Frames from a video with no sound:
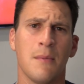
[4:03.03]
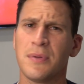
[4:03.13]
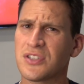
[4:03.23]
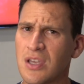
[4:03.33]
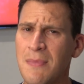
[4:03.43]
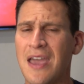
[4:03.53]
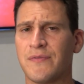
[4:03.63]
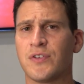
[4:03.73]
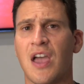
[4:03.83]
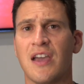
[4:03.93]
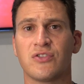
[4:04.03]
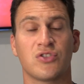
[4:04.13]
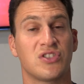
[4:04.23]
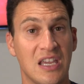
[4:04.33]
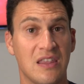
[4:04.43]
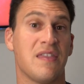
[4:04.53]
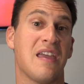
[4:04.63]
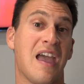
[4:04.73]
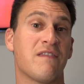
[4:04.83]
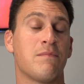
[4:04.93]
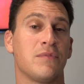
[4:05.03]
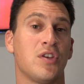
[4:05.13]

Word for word: But some advertisers say that they have,